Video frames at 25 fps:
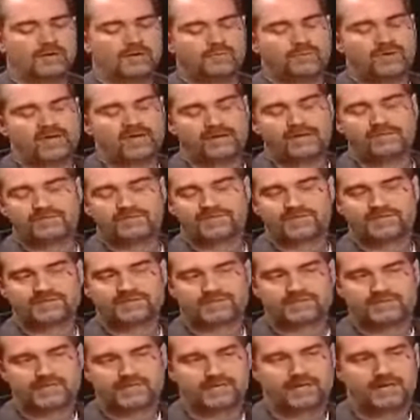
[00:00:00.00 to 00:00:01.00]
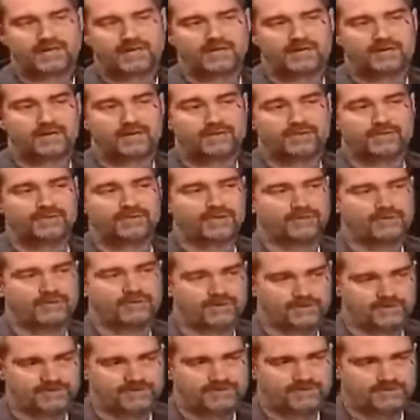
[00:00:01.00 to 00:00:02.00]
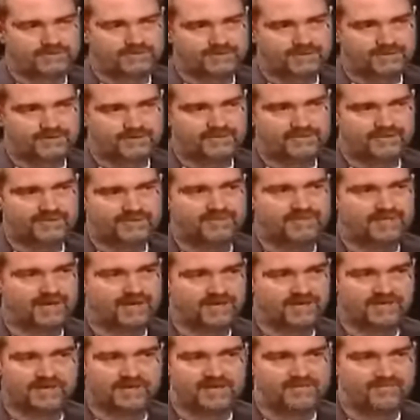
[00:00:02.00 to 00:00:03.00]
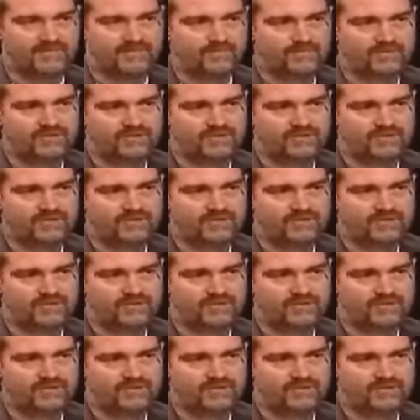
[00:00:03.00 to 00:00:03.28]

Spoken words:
We have since then had other occurrences such as 9/11,